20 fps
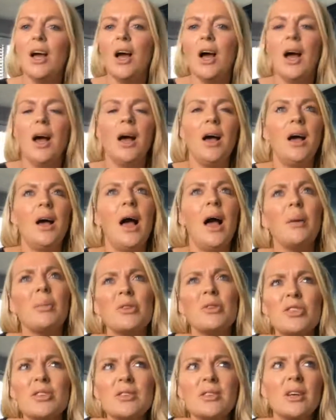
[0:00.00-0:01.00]
How
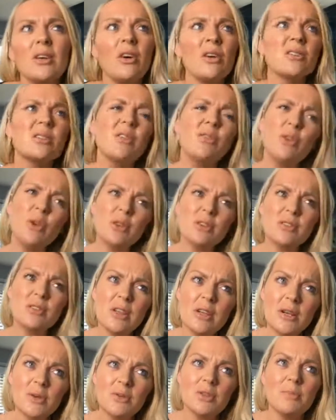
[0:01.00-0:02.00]
much does it cost? Have you lost a
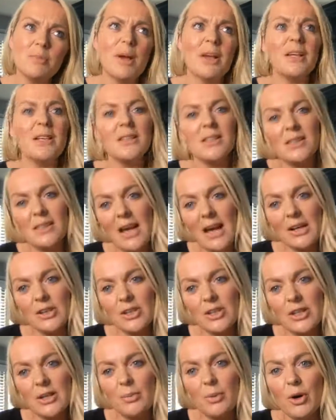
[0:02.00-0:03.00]
load of money? Does it
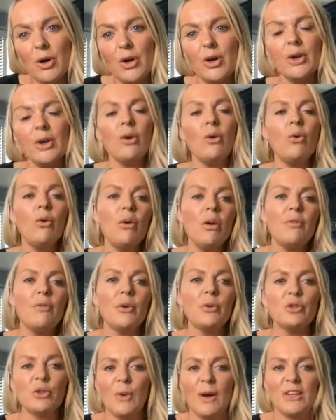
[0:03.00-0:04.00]
actually work? All of
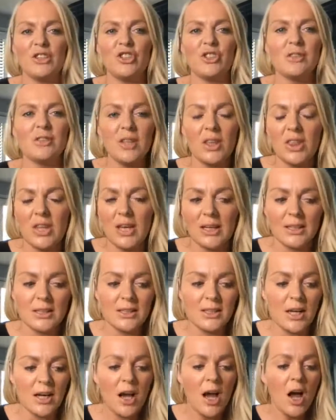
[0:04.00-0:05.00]
those questions are things
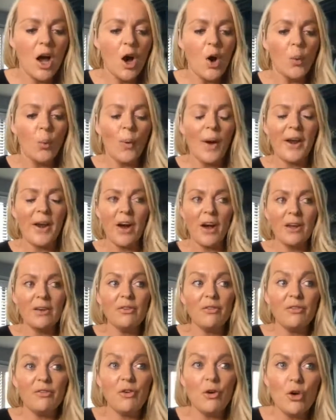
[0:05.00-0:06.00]
that when
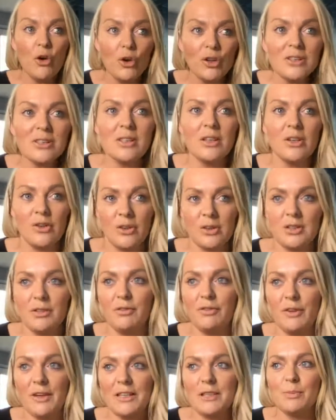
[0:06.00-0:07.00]
I first looked
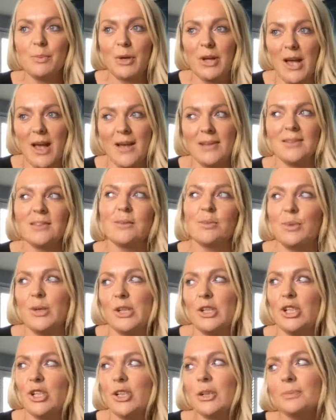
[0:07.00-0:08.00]
at Facebook ads,
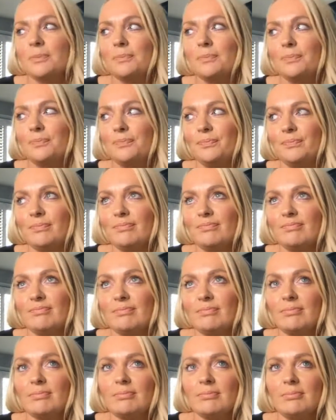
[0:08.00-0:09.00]
which,
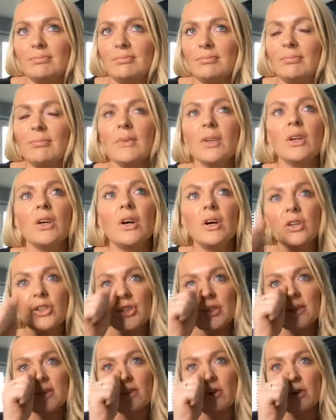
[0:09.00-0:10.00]
gosh,
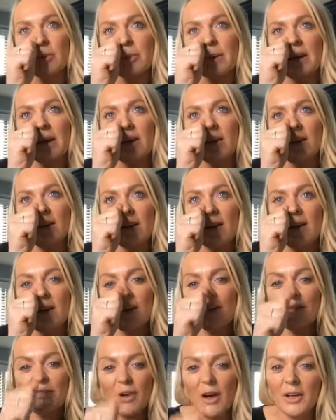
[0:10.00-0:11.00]
it's got to be
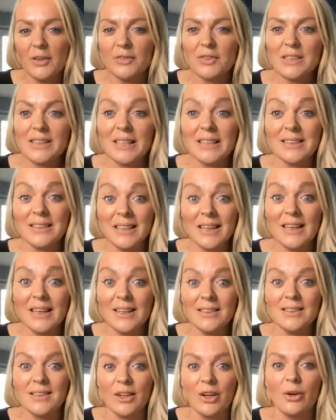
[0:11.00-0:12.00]
5-6
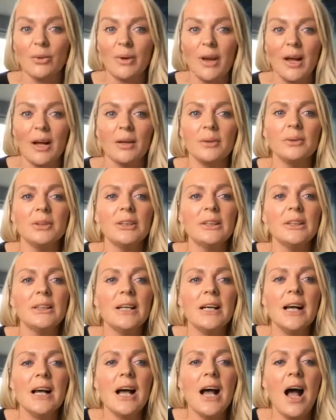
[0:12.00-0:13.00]
years ago now,
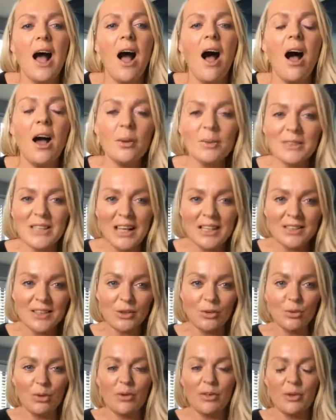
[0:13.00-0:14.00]
I was asking
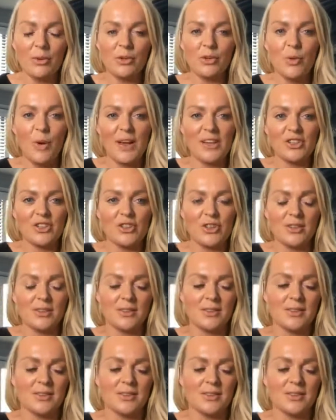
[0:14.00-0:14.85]
all of those questions.